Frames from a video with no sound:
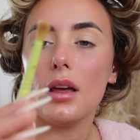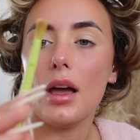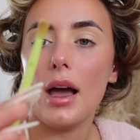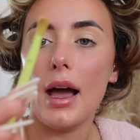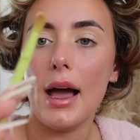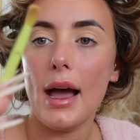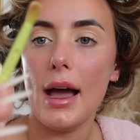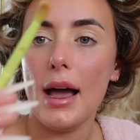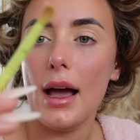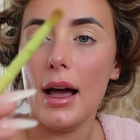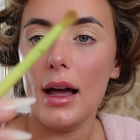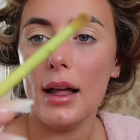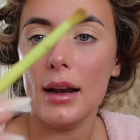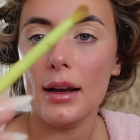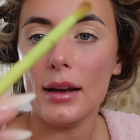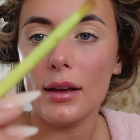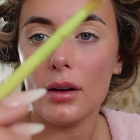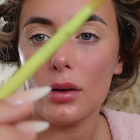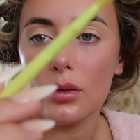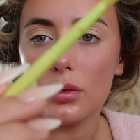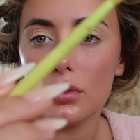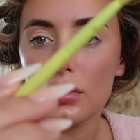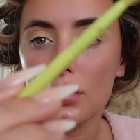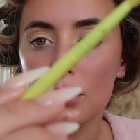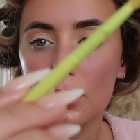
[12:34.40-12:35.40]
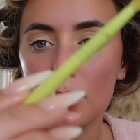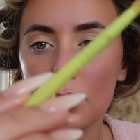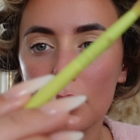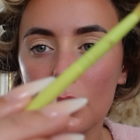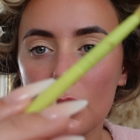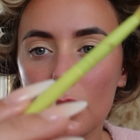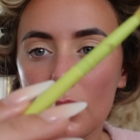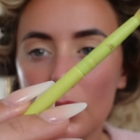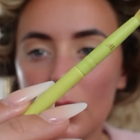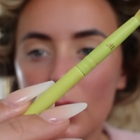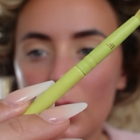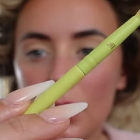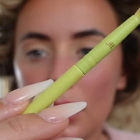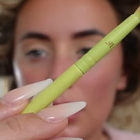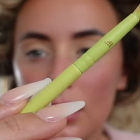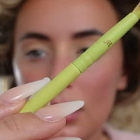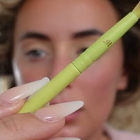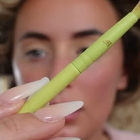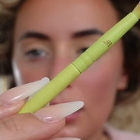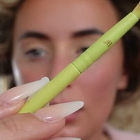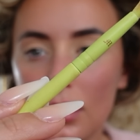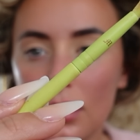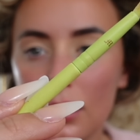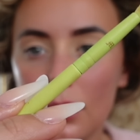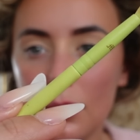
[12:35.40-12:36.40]
A little
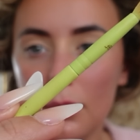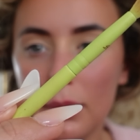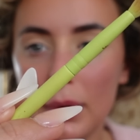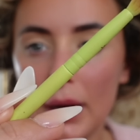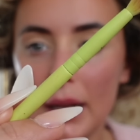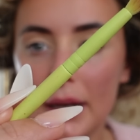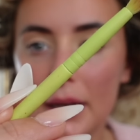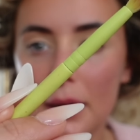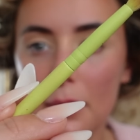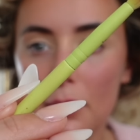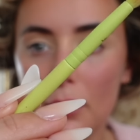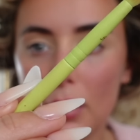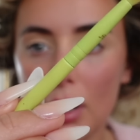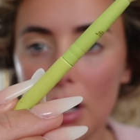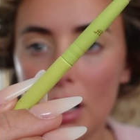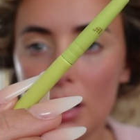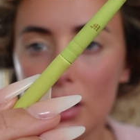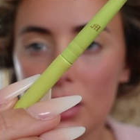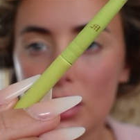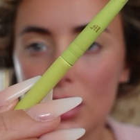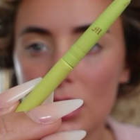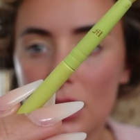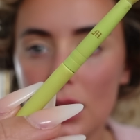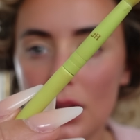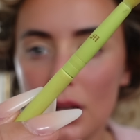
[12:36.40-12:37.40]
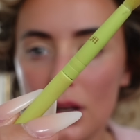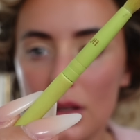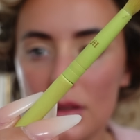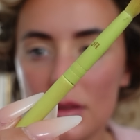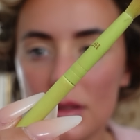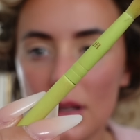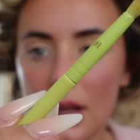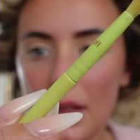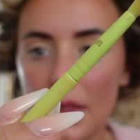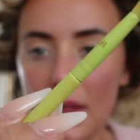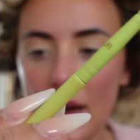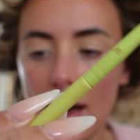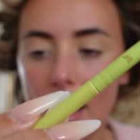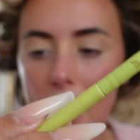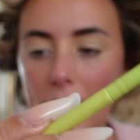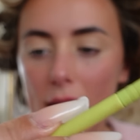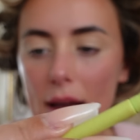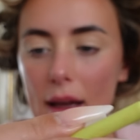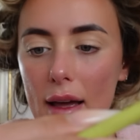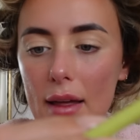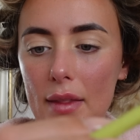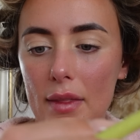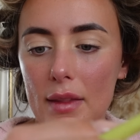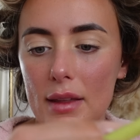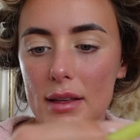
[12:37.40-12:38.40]
blending brush that looks like that,
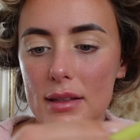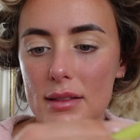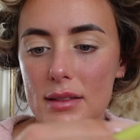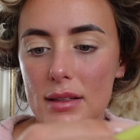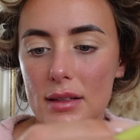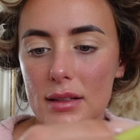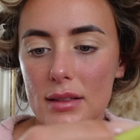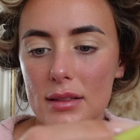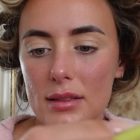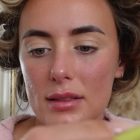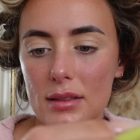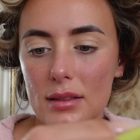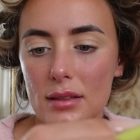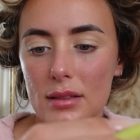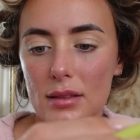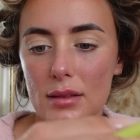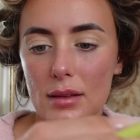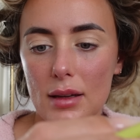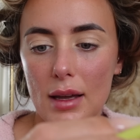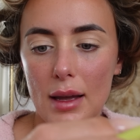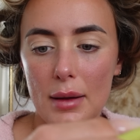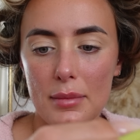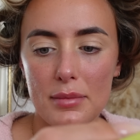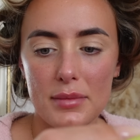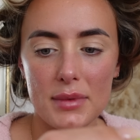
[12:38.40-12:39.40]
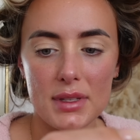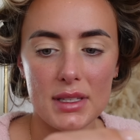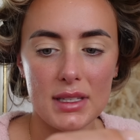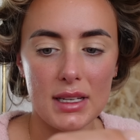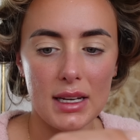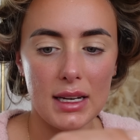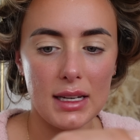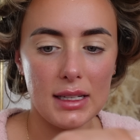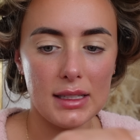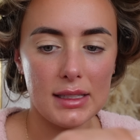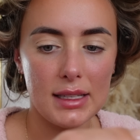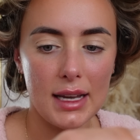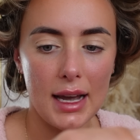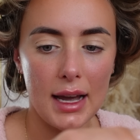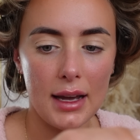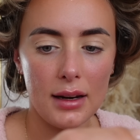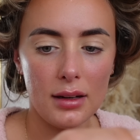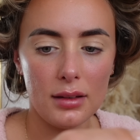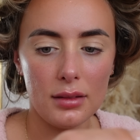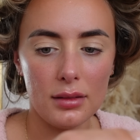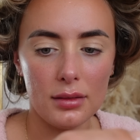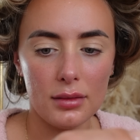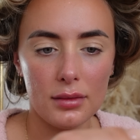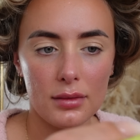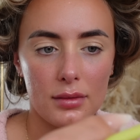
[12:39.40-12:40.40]
and this is
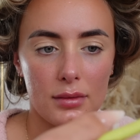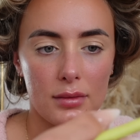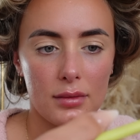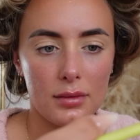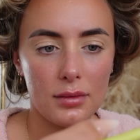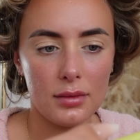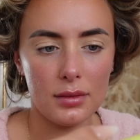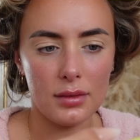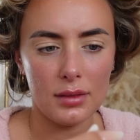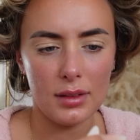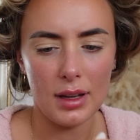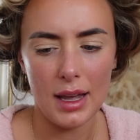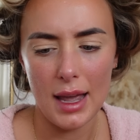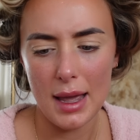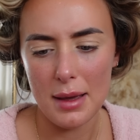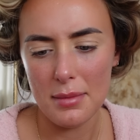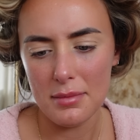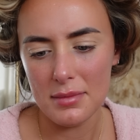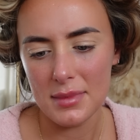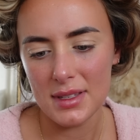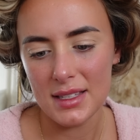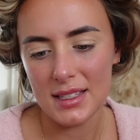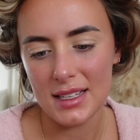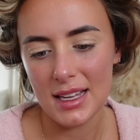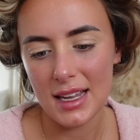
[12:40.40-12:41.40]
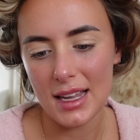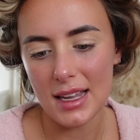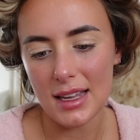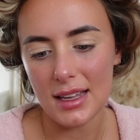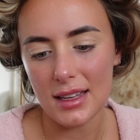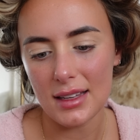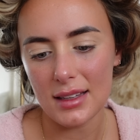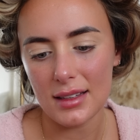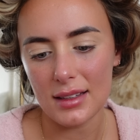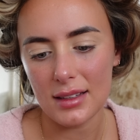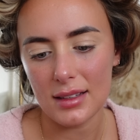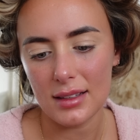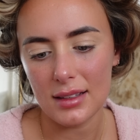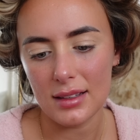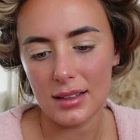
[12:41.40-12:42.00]
MC10. MC?